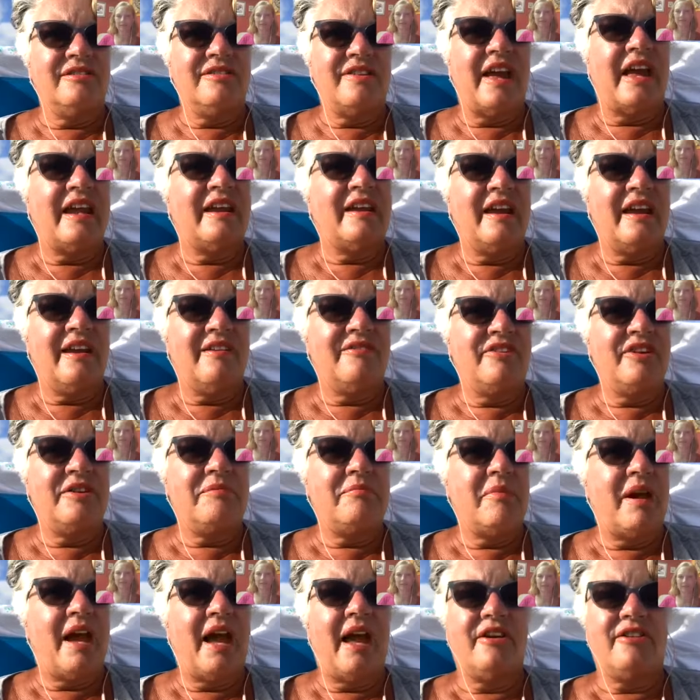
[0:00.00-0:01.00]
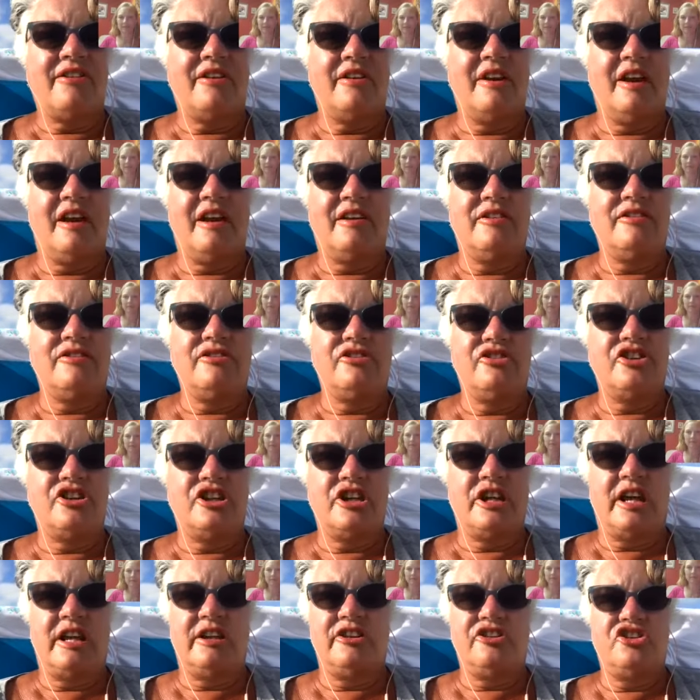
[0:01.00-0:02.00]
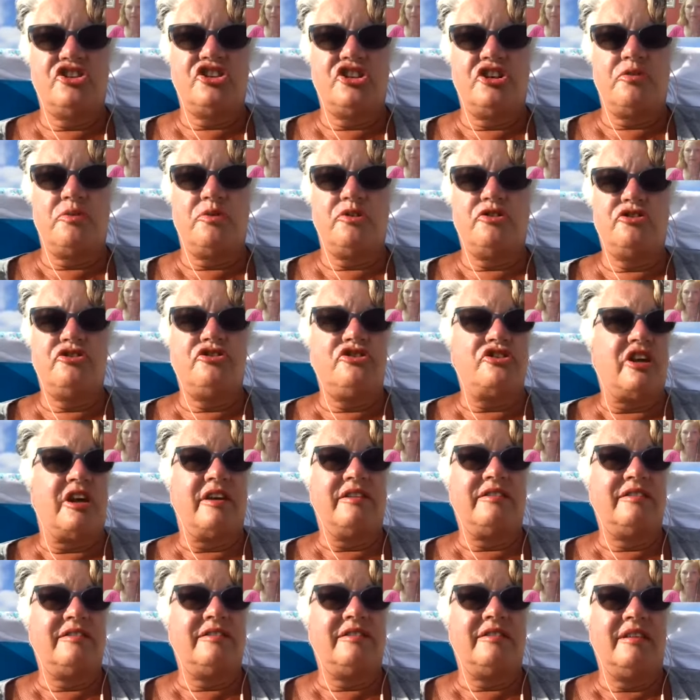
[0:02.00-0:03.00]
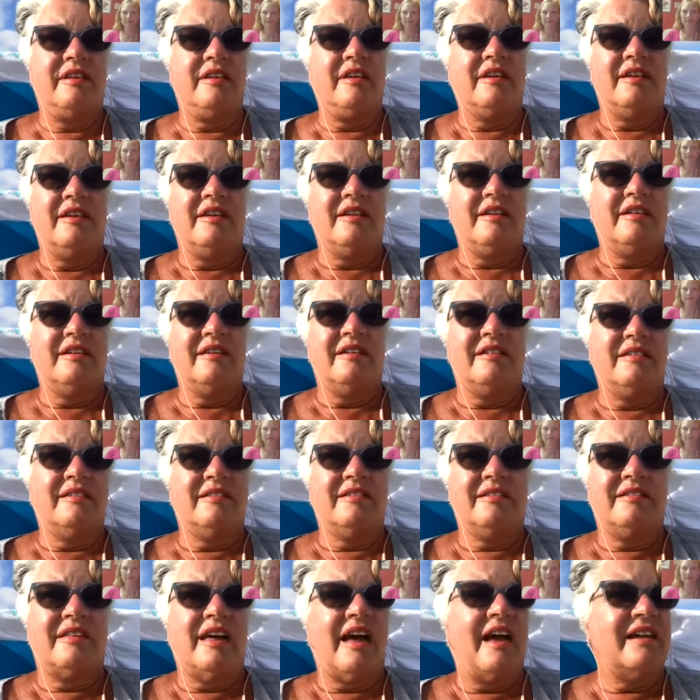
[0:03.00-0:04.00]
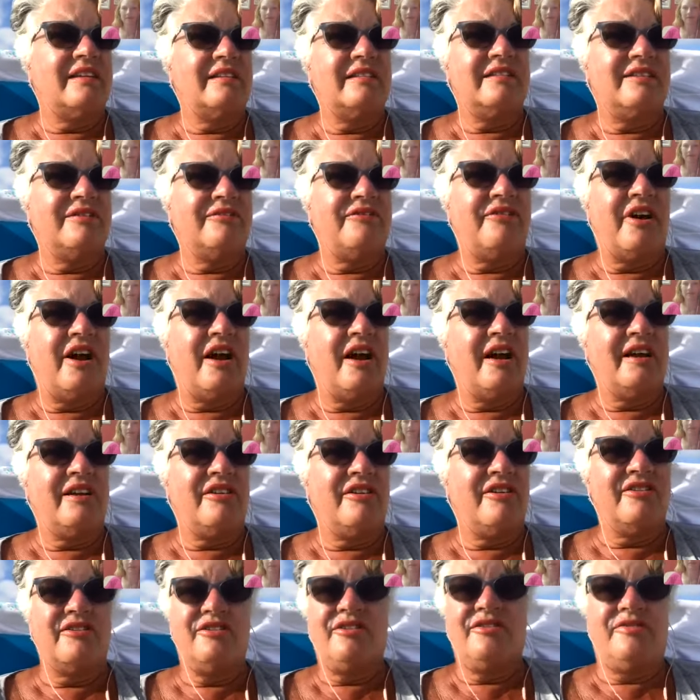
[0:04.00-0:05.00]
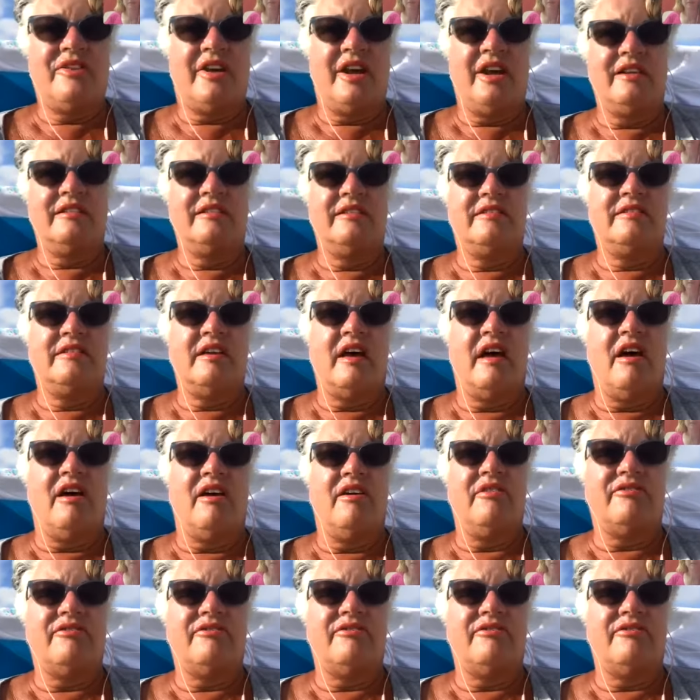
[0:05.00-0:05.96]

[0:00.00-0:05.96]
that heavy matter energy, and she was just that divine, her divine self.